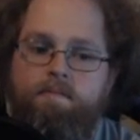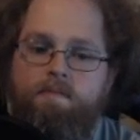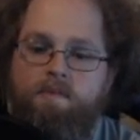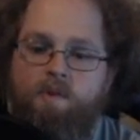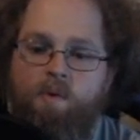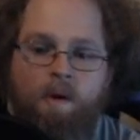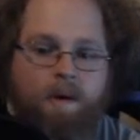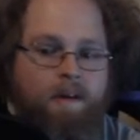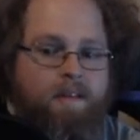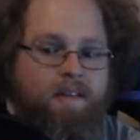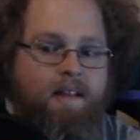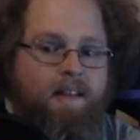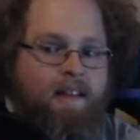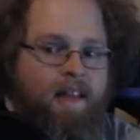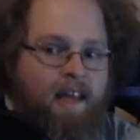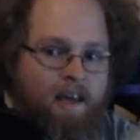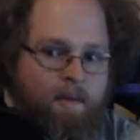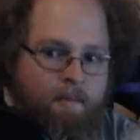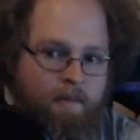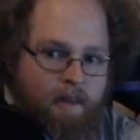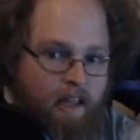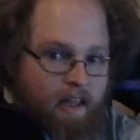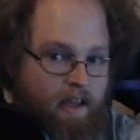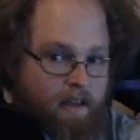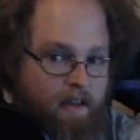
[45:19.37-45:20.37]
We got the
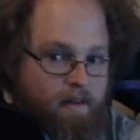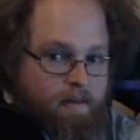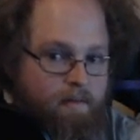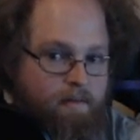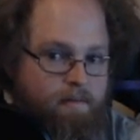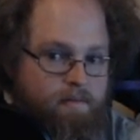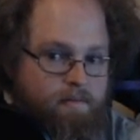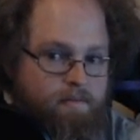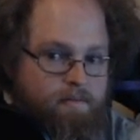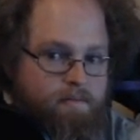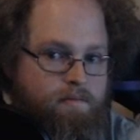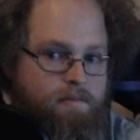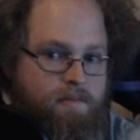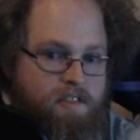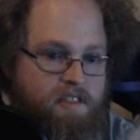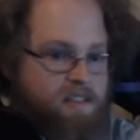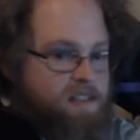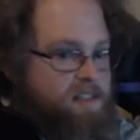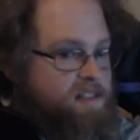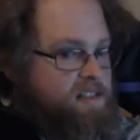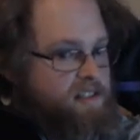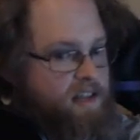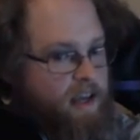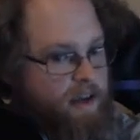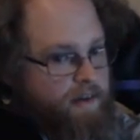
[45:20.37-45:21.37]
lamb leg. This
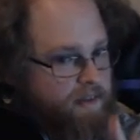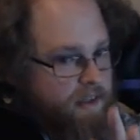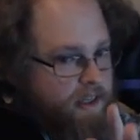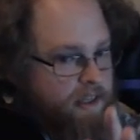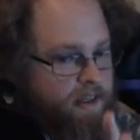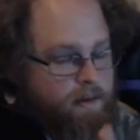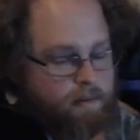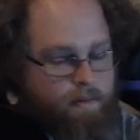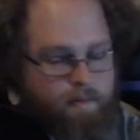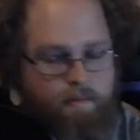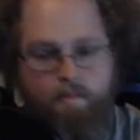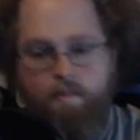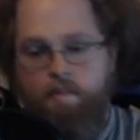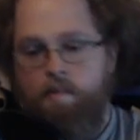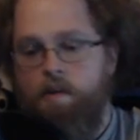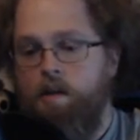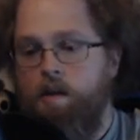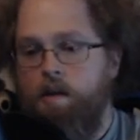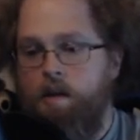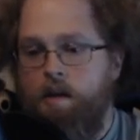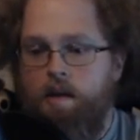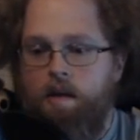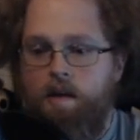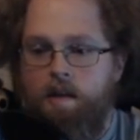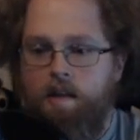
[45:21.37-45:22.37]
is safety.
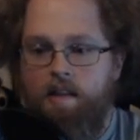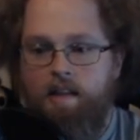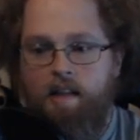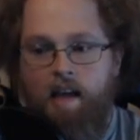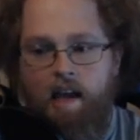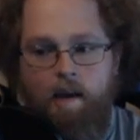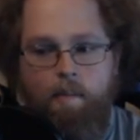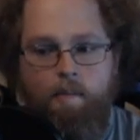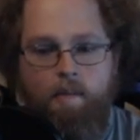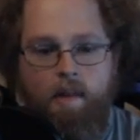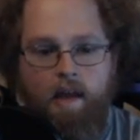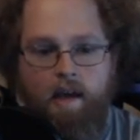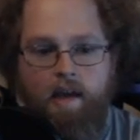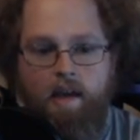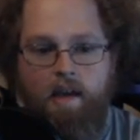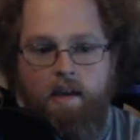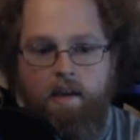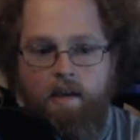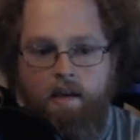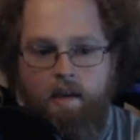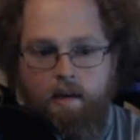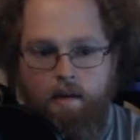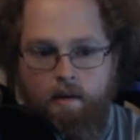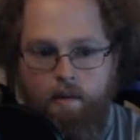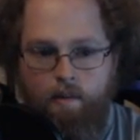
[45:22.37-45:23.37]
Lamb leg,
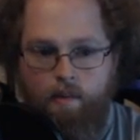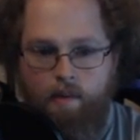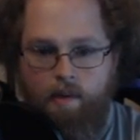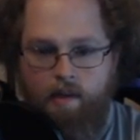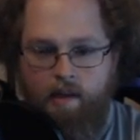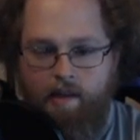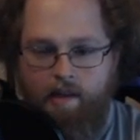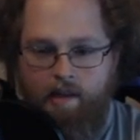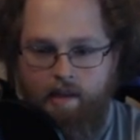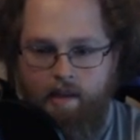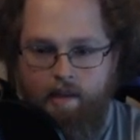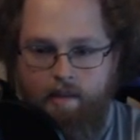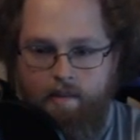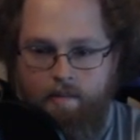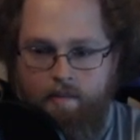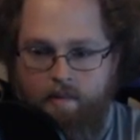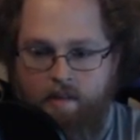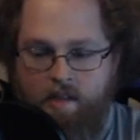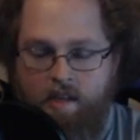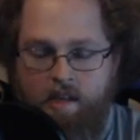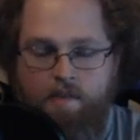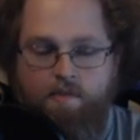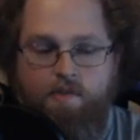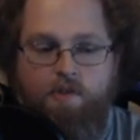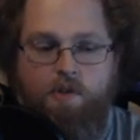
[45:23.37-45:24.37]
it
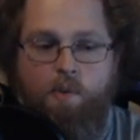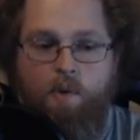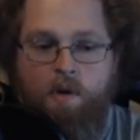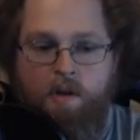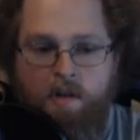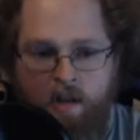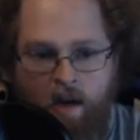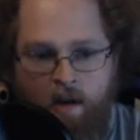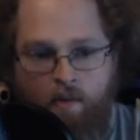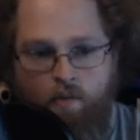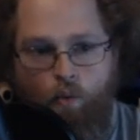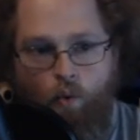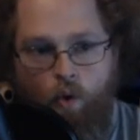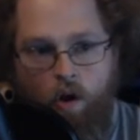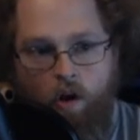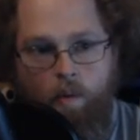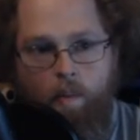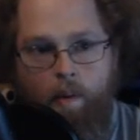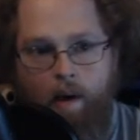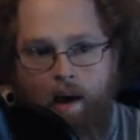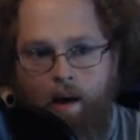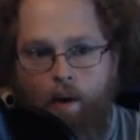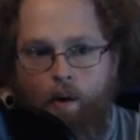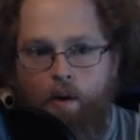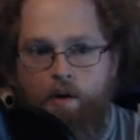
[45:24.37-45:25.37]
gives you enough
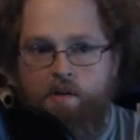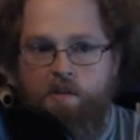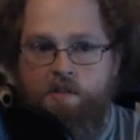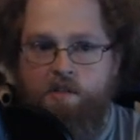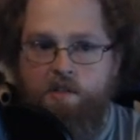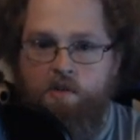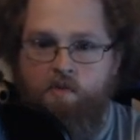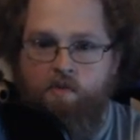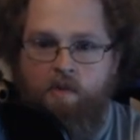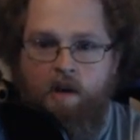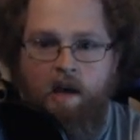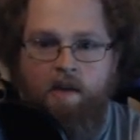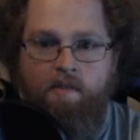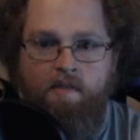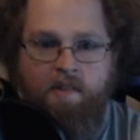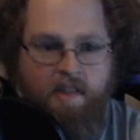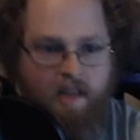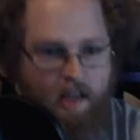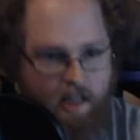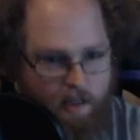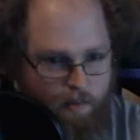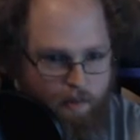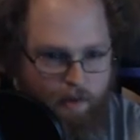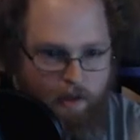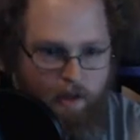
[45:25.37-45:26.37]
willpower to survive a
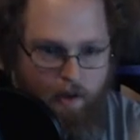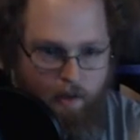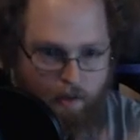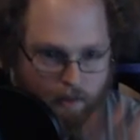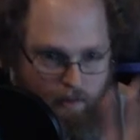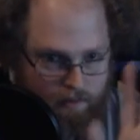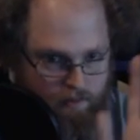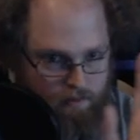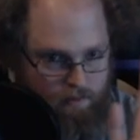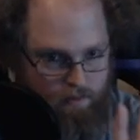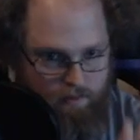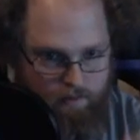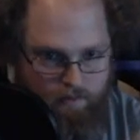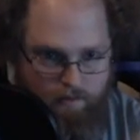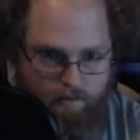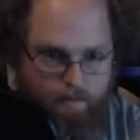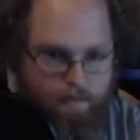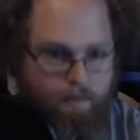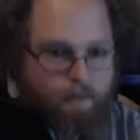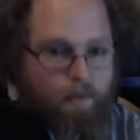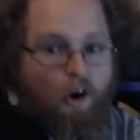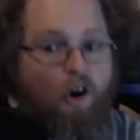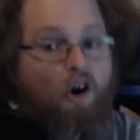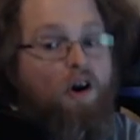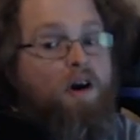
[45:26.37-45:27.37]
death blow
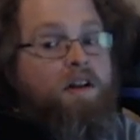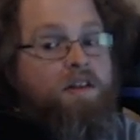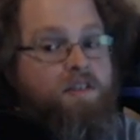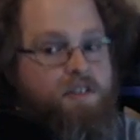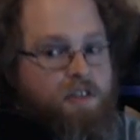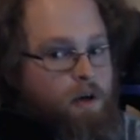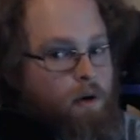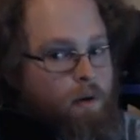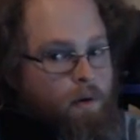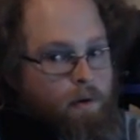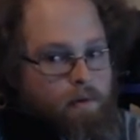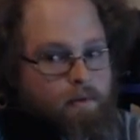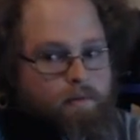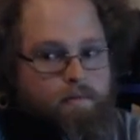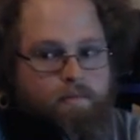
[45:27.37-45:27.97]
on its own.